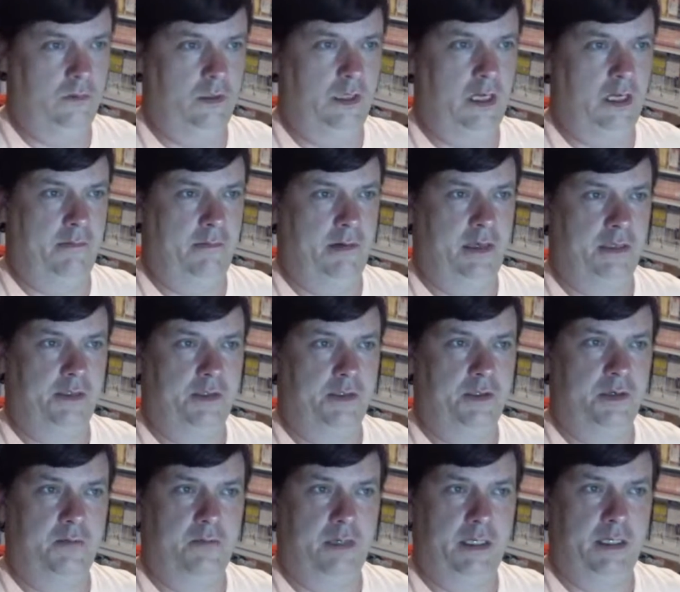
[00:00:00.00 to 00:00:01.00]
actually
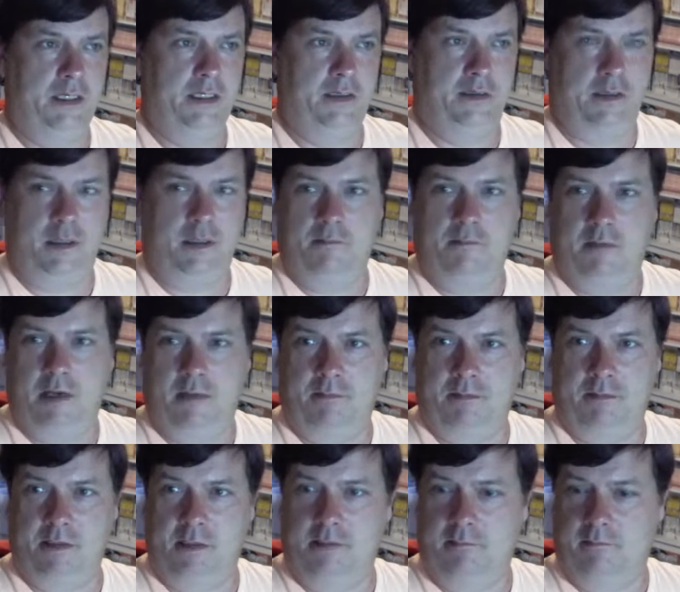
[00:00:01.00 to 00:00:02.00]
going to wait till he
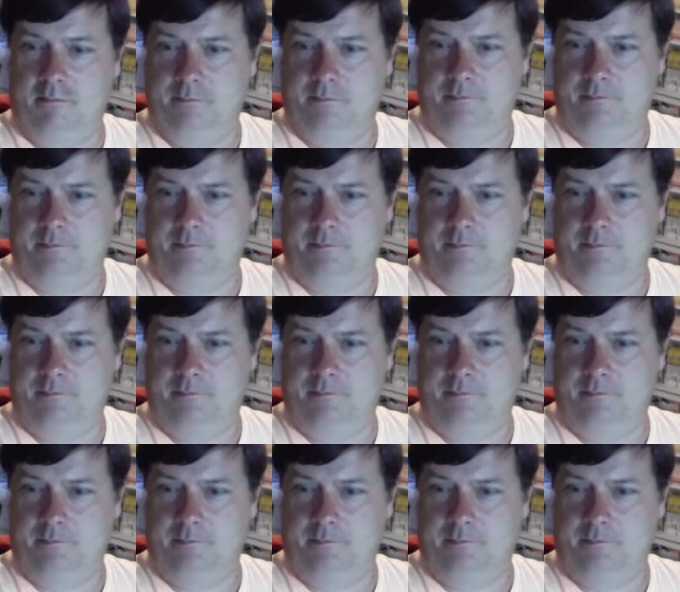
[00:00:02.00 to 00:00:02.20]
pops up.